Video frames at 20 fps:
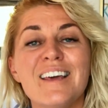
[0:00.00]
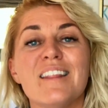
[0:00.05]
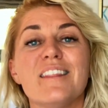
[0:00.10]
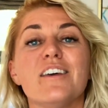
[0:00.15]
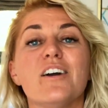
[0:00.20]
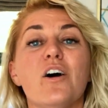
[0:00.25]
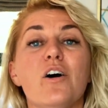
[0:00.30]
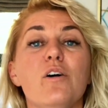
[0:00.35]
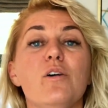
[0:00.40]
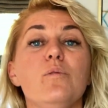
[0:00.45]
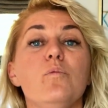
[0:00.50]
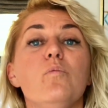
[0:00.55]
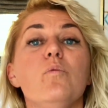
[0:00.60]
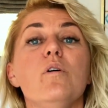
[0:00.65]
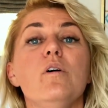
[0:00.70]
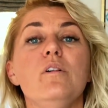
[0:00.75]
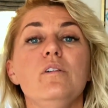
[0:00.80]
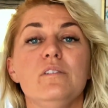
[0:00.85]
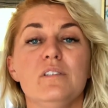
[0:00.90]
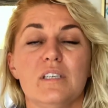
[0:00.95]
the whole
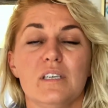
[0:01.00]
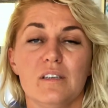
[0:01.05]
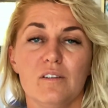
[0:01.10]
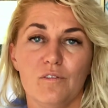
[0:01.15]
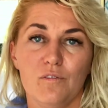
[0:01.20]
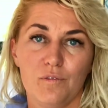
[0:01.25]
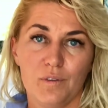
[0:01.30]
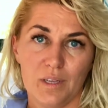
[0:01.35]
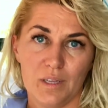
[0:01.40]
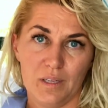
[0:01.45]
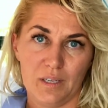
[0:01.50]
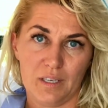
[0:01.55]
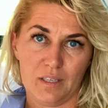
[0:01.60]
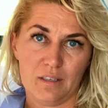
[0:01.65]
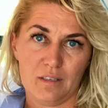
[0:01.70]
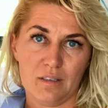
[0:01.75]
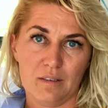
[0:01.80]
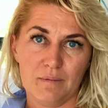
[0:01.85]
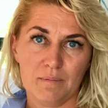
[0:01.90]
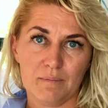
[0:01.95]
world can feel it.